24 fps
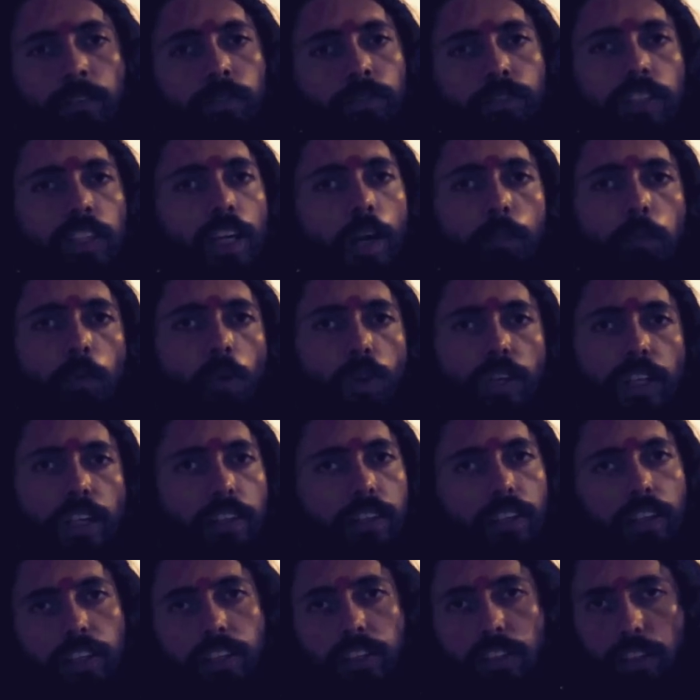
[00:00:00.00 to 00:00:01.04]
they
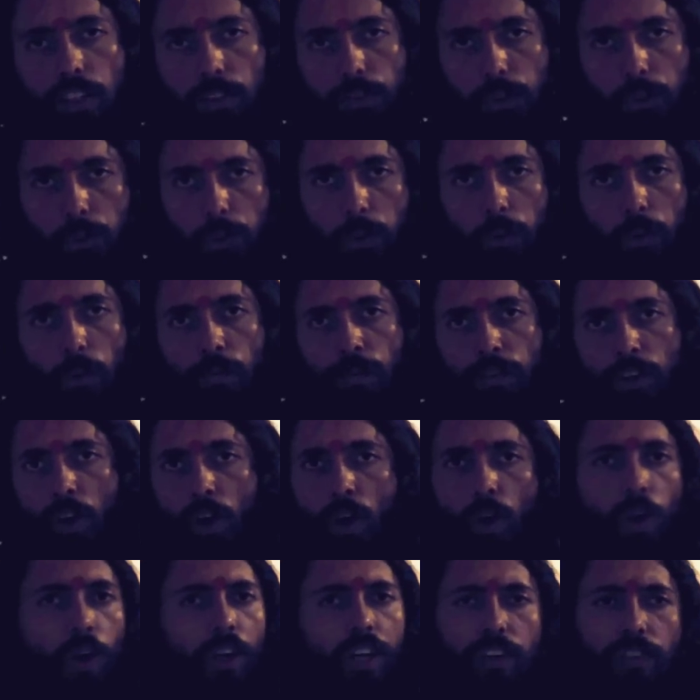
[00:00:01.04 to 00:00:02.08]
uploaded the interview,
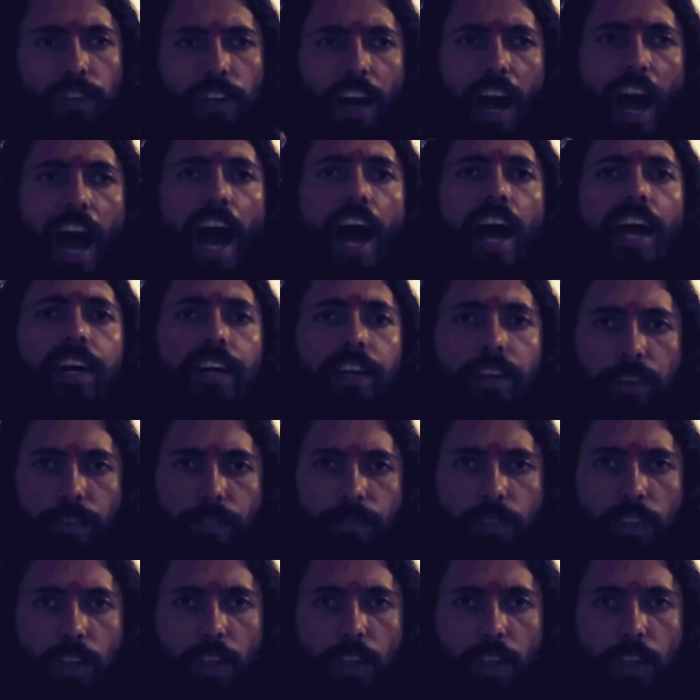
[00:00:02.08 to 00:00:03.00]
or even I